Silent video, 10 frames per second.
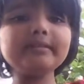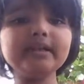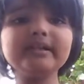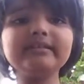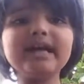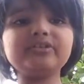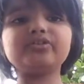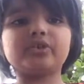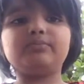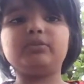That's
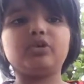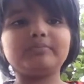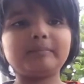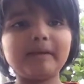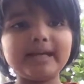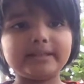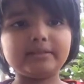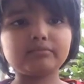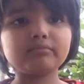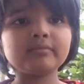just blowing my mind.
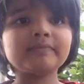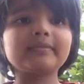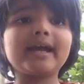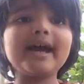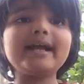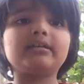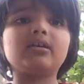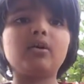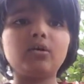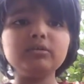And
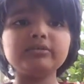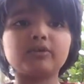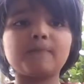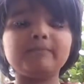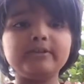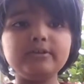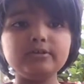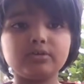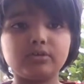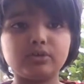also, do you
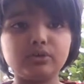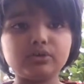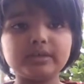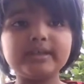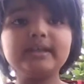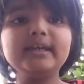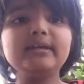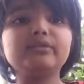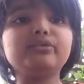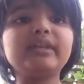know
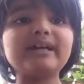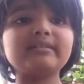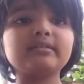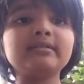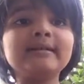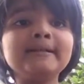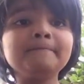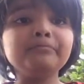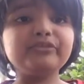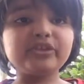that
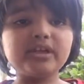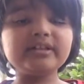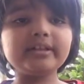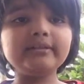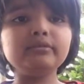certain,